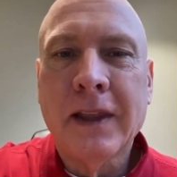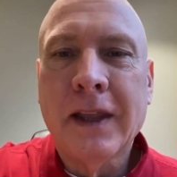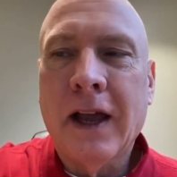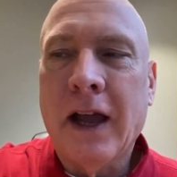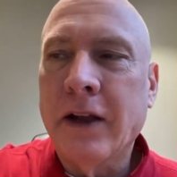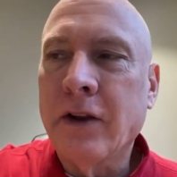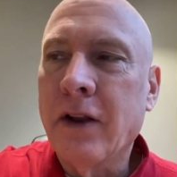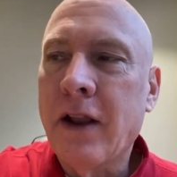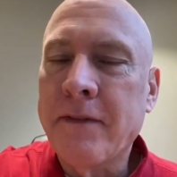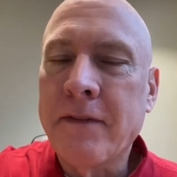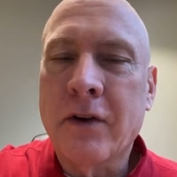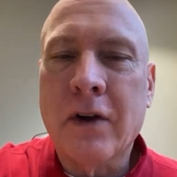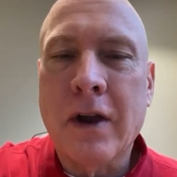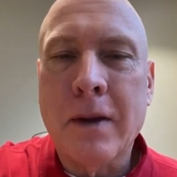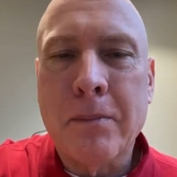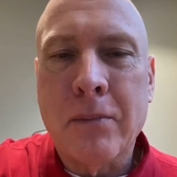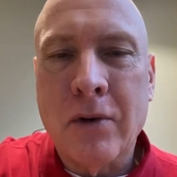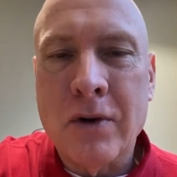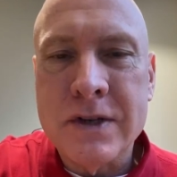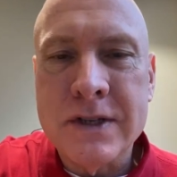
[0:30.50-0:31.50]
I don't have a
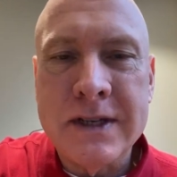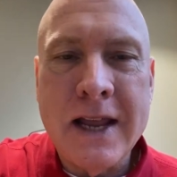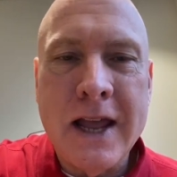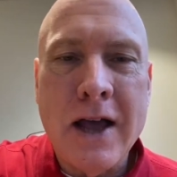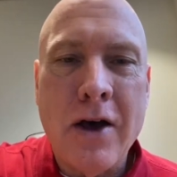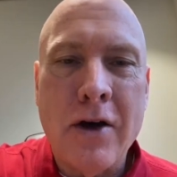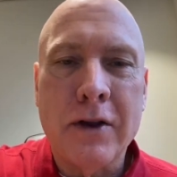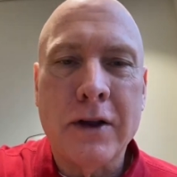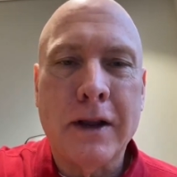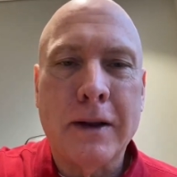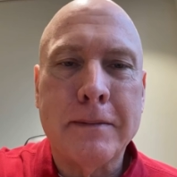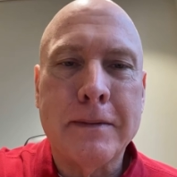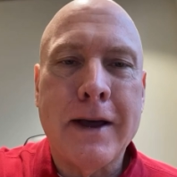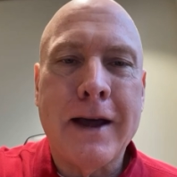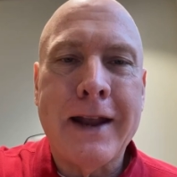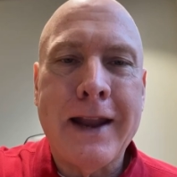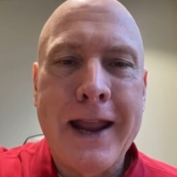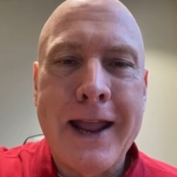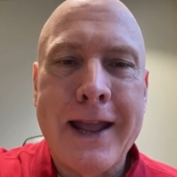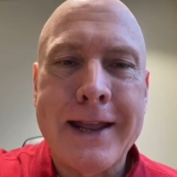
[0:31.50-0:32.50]
great personality. I'm
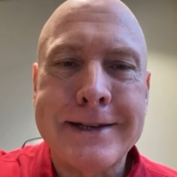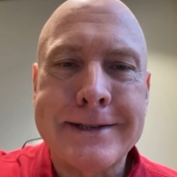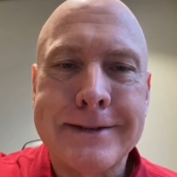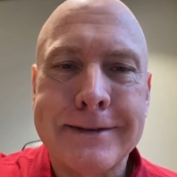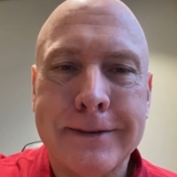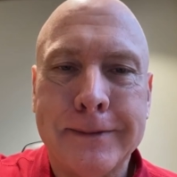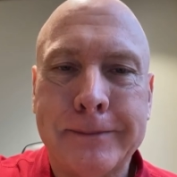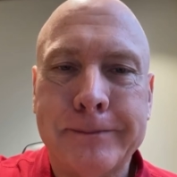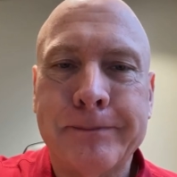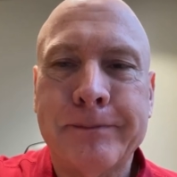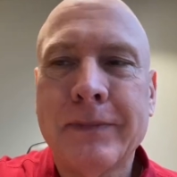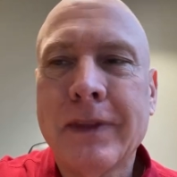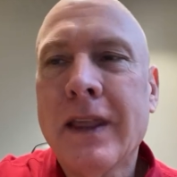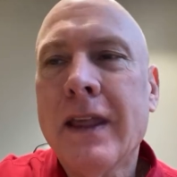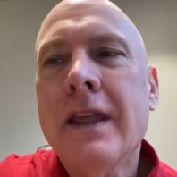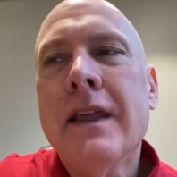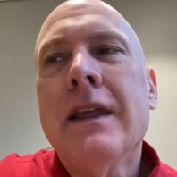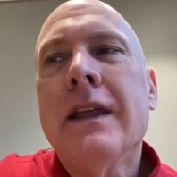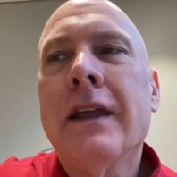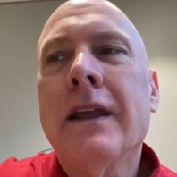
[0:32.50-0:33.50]
not handsome,
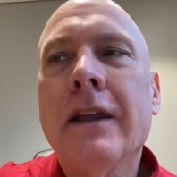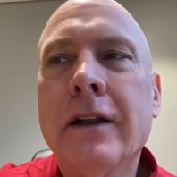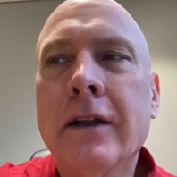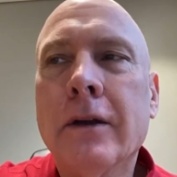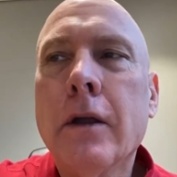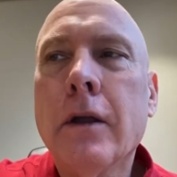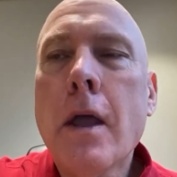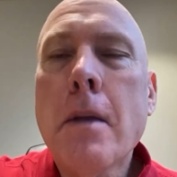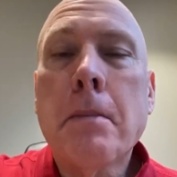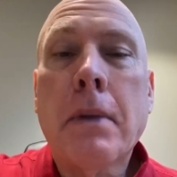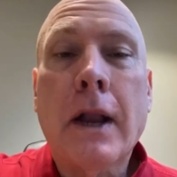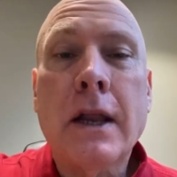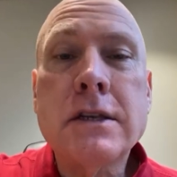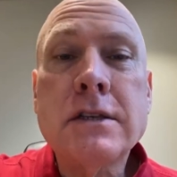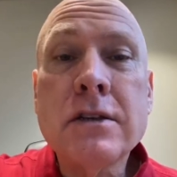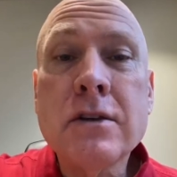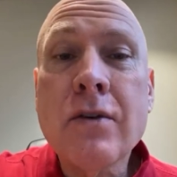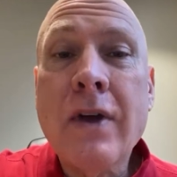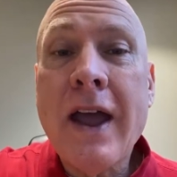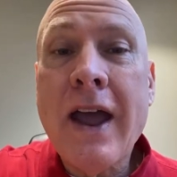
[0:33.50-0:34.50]
but I
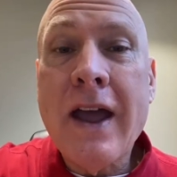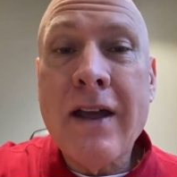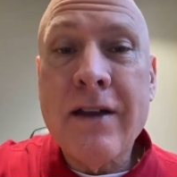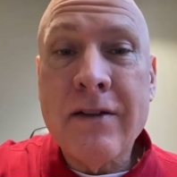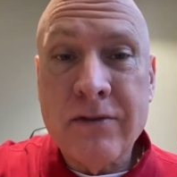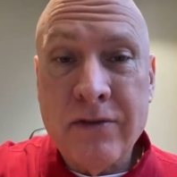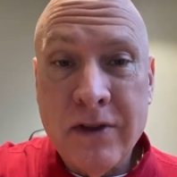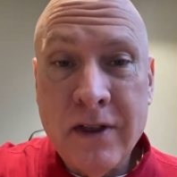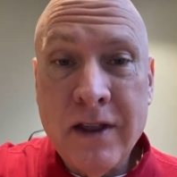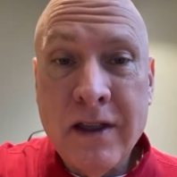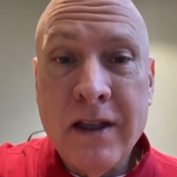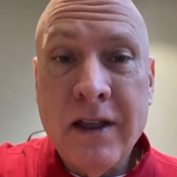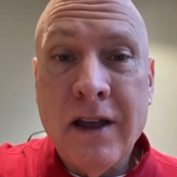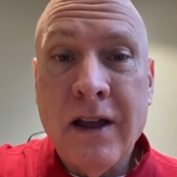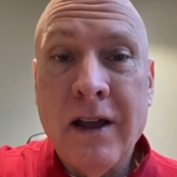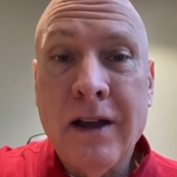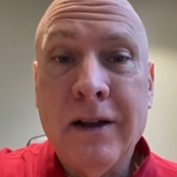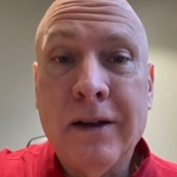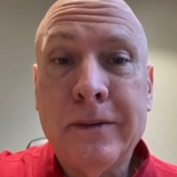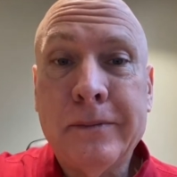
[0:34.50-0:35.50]
do have
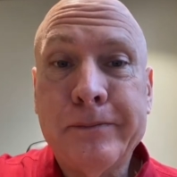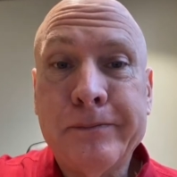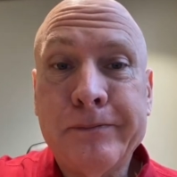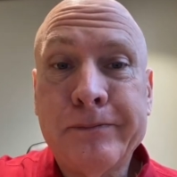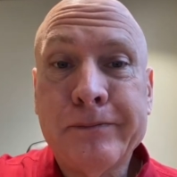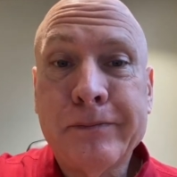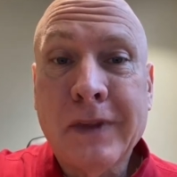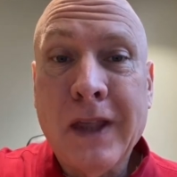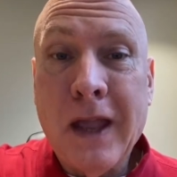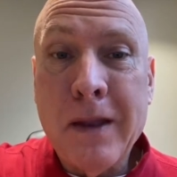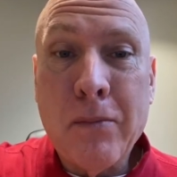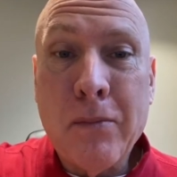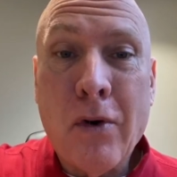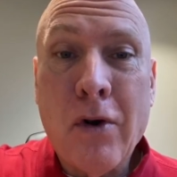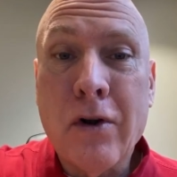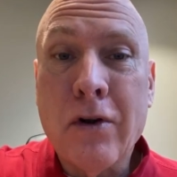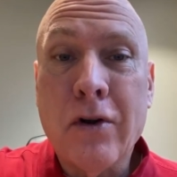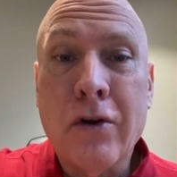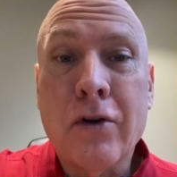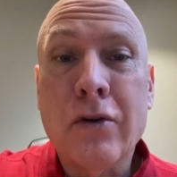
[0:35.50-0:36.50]
a
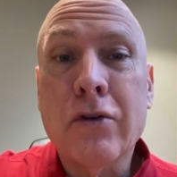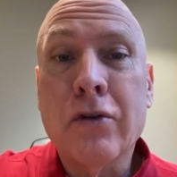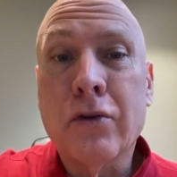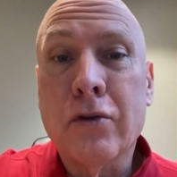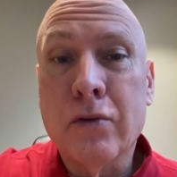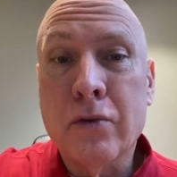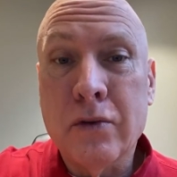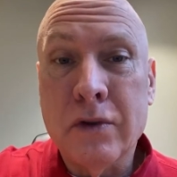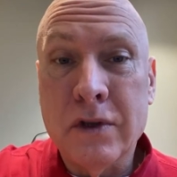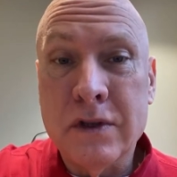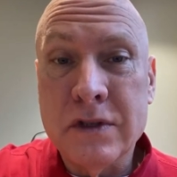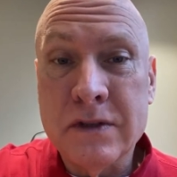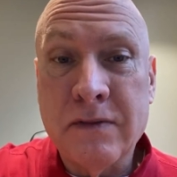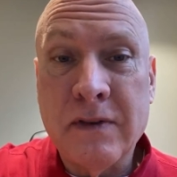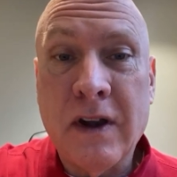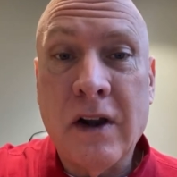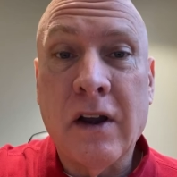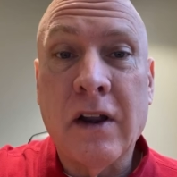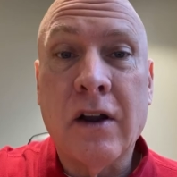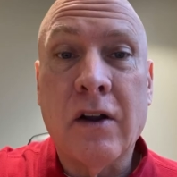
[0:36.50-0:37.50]
partner who is
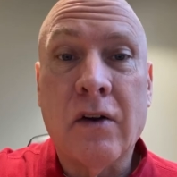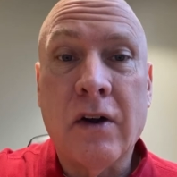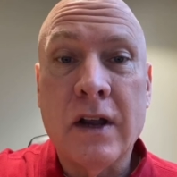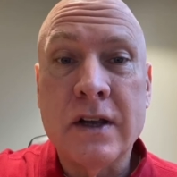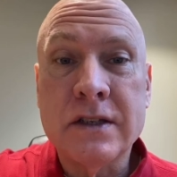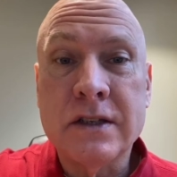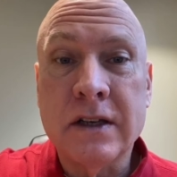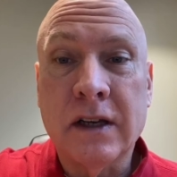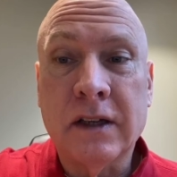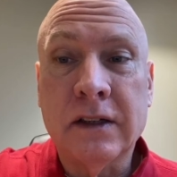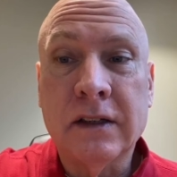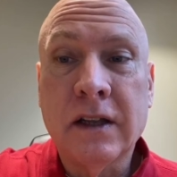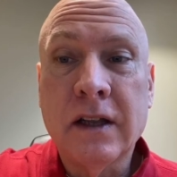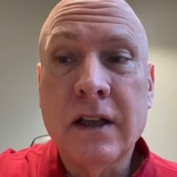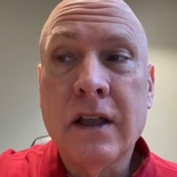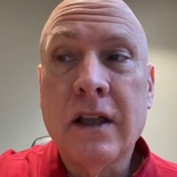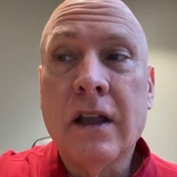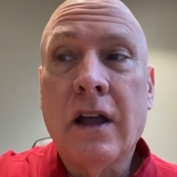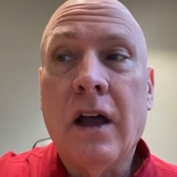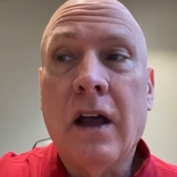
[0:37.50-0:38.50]
very interesting,
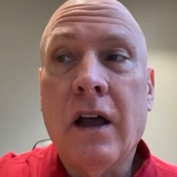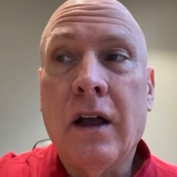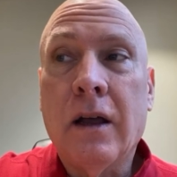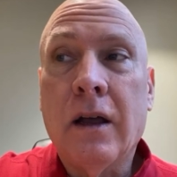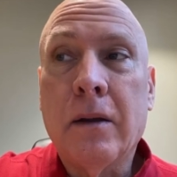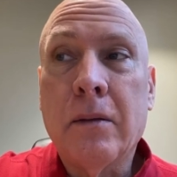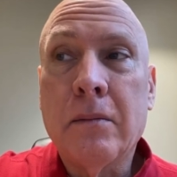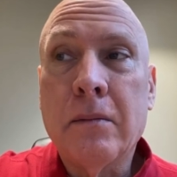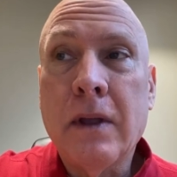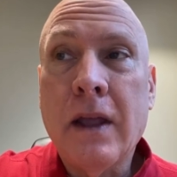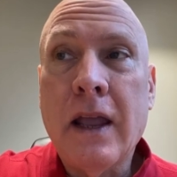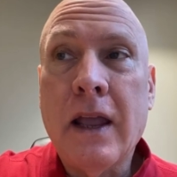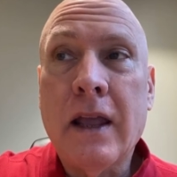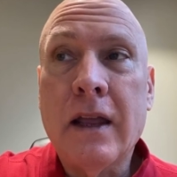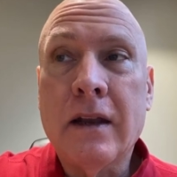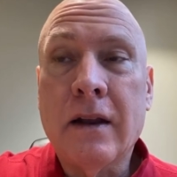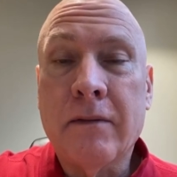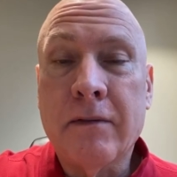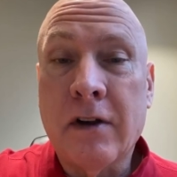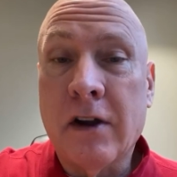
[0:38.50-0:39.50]

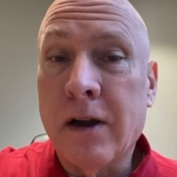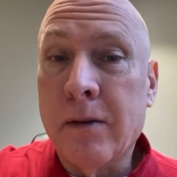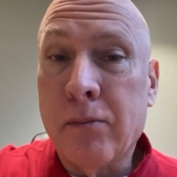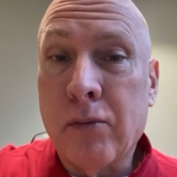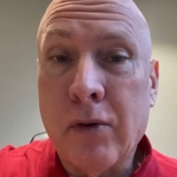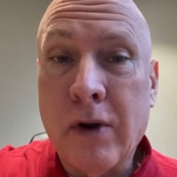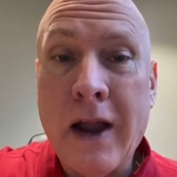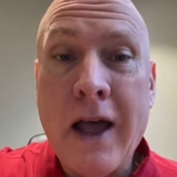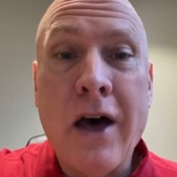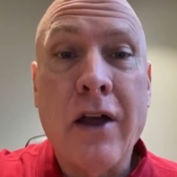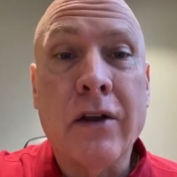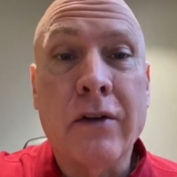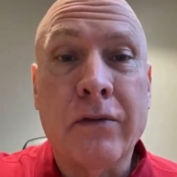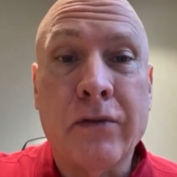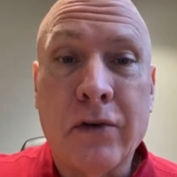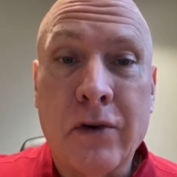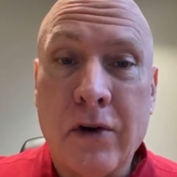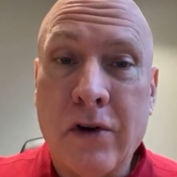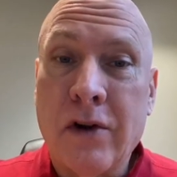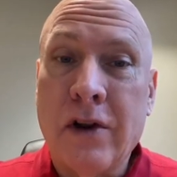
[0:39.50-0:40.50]
and I'm very proud of
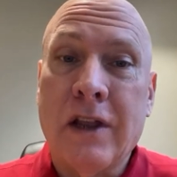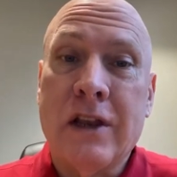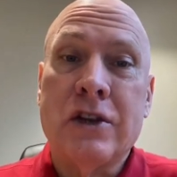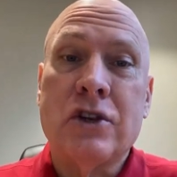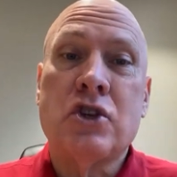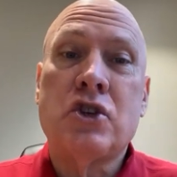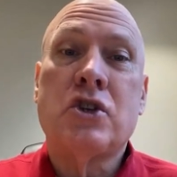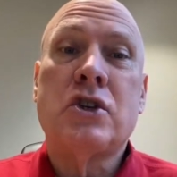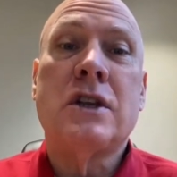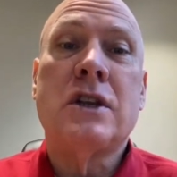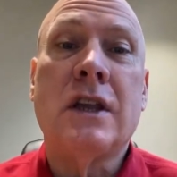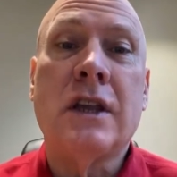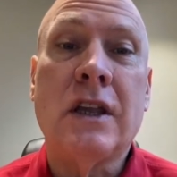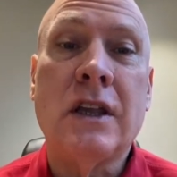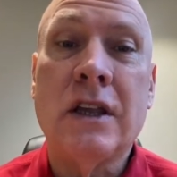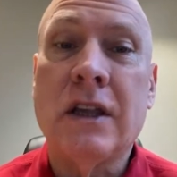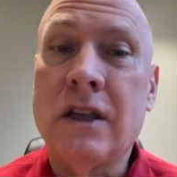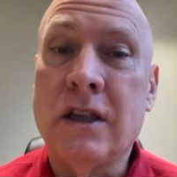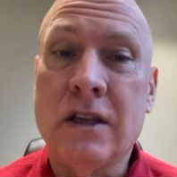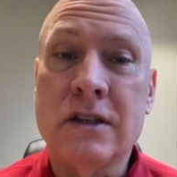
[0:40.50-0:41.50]
her. And
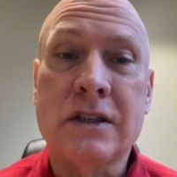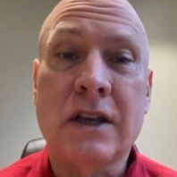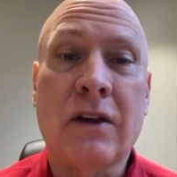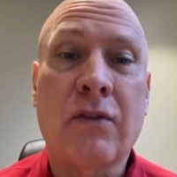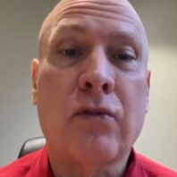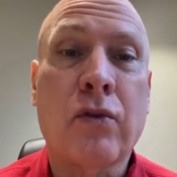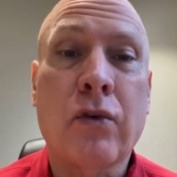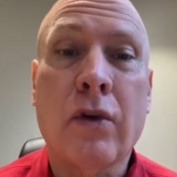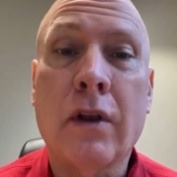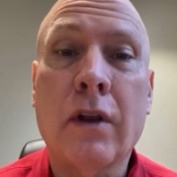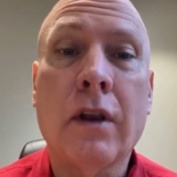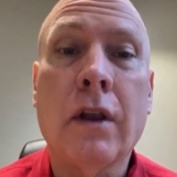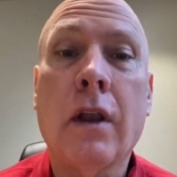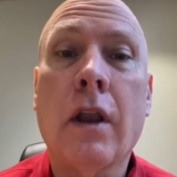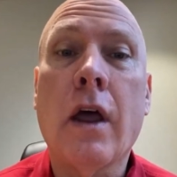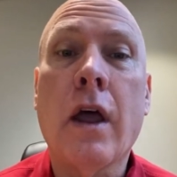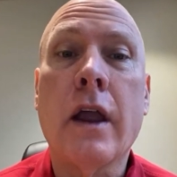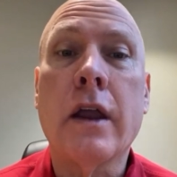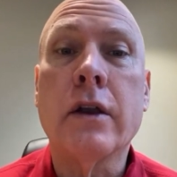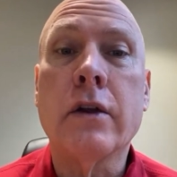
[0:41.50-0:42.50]
she is a
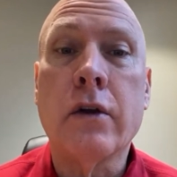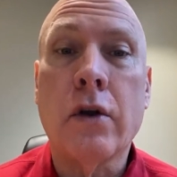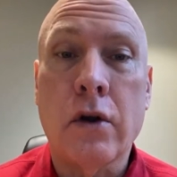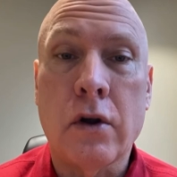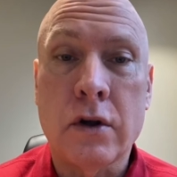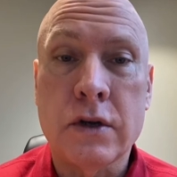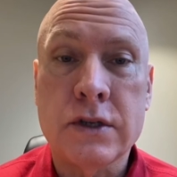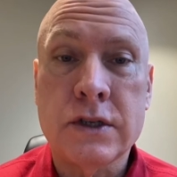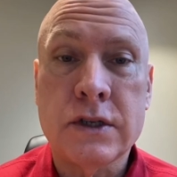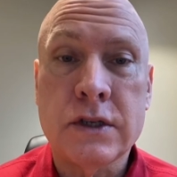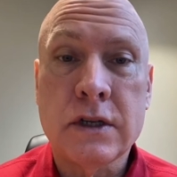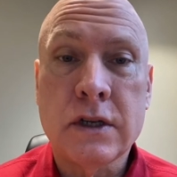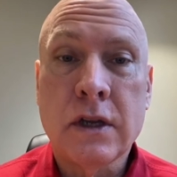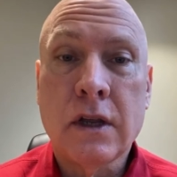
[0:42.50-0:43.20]
frontline nurse.